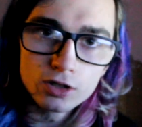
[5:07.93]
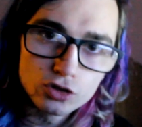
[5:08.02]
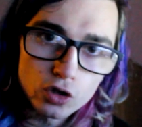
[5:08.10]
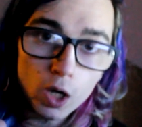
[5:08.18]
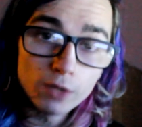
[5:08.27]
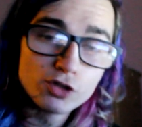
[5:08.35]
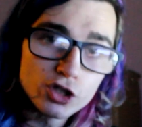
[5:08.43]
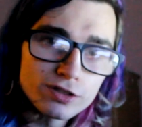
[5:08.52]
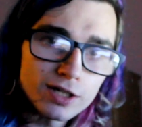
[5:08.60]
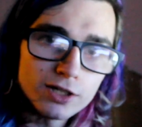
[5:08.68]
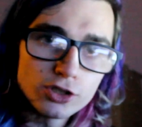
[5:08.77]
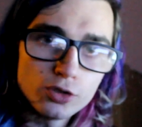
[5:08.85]
So I've just
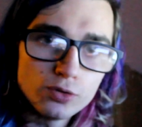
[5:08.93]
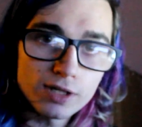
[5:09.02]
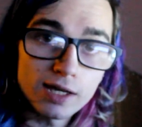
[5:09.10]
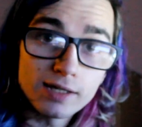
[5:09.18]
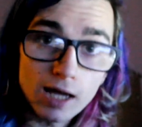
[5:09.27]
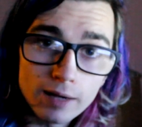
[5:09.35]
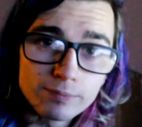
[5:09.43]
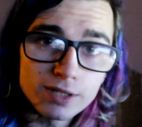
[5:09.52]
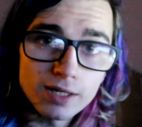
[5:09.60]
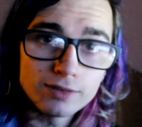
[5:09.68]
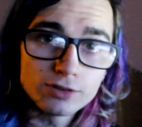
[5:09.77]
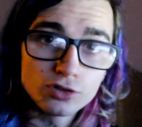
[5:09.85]
issued a
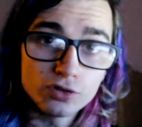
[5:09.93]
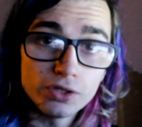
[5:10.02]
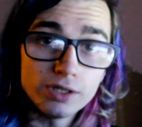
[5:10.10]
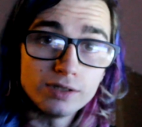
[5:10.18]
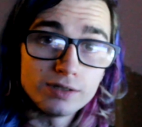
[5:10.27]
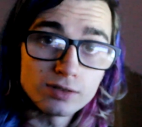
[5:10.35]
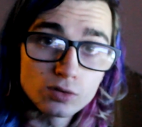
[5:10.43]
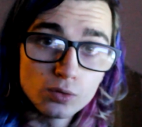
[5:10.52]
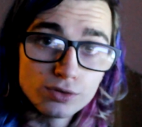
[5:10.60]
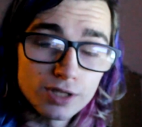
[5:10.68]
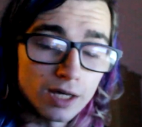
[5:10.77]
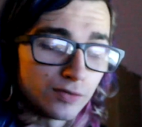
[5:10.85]
update to the
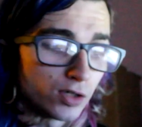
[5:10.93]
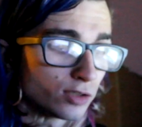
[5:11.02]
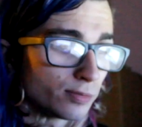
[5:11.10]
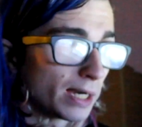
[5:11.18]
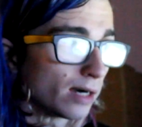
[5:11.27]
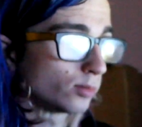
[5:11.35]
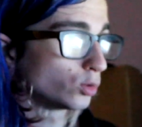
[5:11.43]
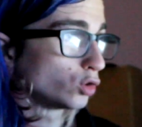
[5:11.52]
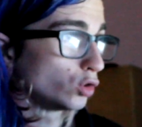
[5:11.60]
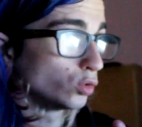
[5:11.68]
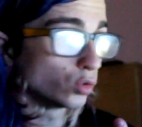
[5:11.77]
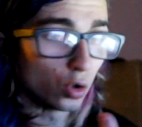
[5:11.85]
Discord server to be able
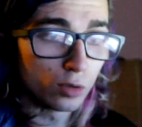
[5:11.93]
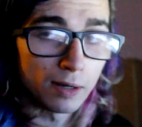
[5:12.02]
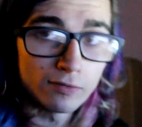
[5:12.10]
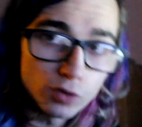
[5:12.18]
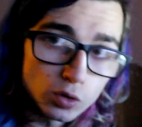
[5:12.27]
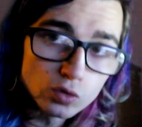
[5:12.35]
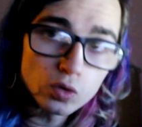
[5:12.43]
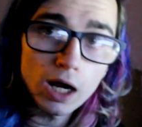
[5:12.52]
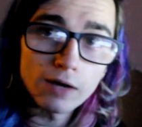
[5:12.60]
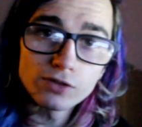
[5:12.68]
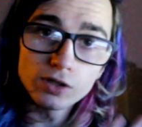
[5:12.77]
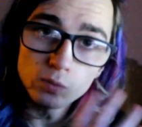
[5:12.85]
to talk about
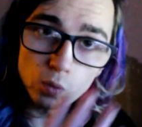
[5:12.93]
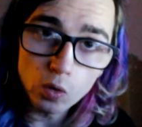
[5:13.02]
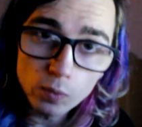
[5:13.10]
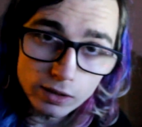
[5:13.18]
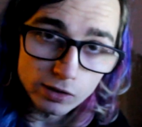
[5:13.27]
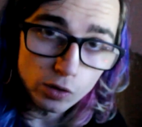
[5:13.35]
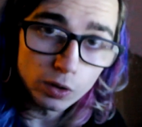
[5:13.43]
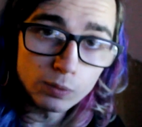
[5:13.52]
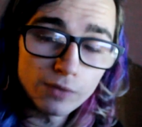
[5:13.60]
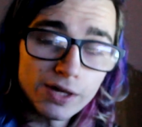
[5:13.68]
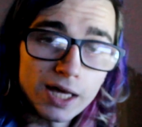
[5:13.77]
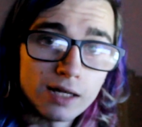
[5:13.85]
fuzecraft and what we're doing
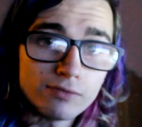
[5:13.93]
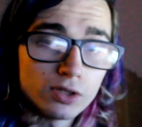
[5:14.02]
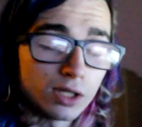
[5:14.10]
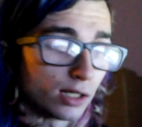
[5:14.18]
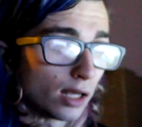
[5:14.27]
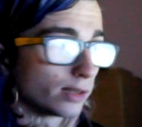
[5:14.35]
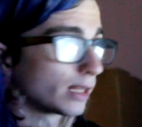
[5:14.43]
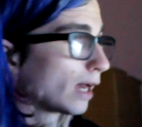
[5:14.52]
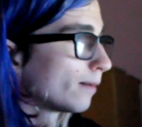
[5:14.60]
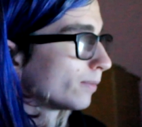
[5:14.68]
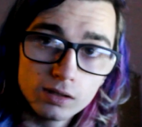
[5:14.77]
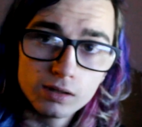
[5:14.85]
with it and everything like
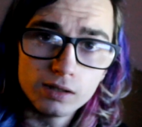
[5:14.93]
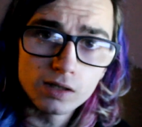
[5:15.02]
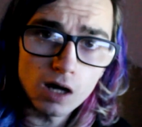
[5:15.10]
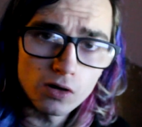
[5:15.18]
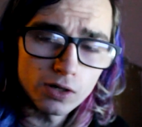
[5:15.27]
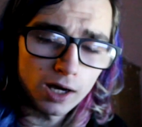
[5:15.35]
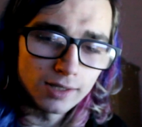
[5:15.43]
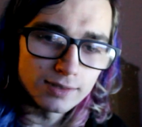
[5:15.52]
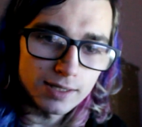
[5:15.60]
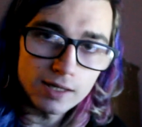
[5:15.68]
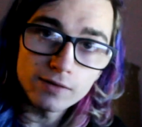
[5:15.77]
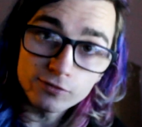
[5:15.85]
that. The current
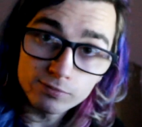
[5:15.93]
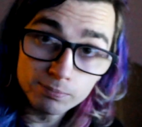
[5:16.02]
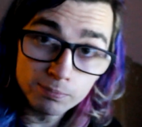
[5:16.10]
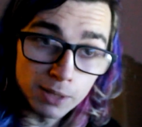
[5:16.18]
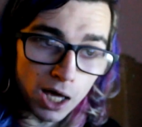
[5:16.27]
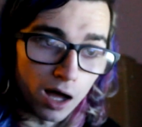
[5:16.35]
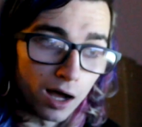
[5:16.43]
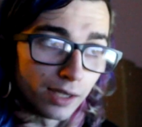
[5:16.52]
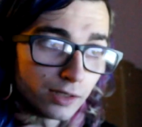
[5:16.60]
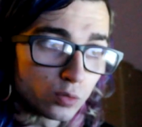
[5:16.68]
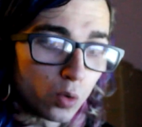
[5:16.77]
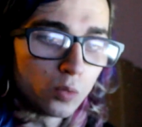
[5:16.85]
idea
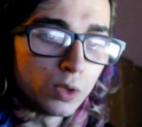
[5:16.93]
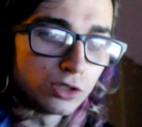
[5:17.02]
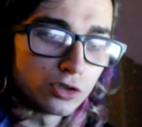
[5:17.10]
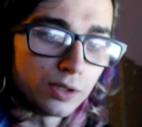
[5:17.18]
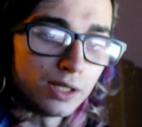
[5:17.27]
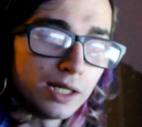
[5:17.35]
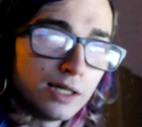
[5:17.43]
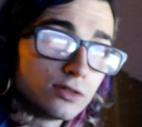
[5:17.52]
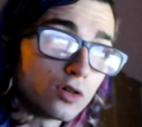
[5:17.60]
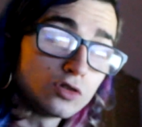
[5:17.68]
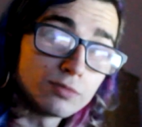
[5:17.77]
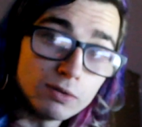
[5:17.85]
behind what we're doing is
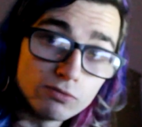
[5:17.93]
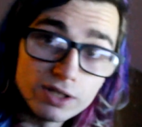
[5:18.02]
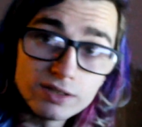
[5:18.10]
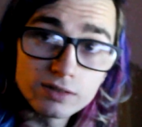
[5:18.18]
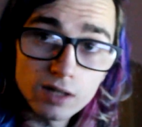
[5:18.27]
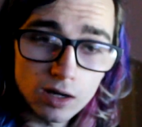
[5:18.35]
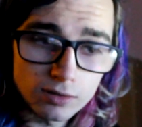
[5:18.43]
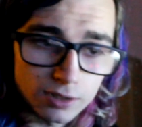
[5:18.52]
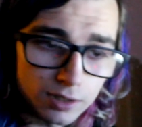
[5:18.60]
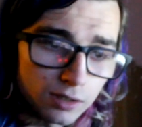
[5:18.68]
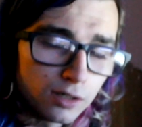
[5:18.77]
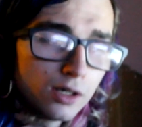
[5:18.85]
going to be
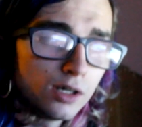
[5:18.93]
restarting